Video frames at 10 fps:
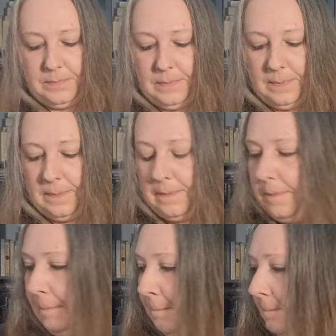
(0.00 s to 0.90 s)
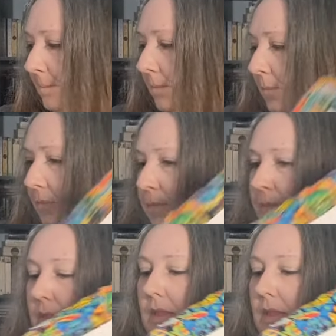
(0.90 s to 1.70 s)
Nobody speaks.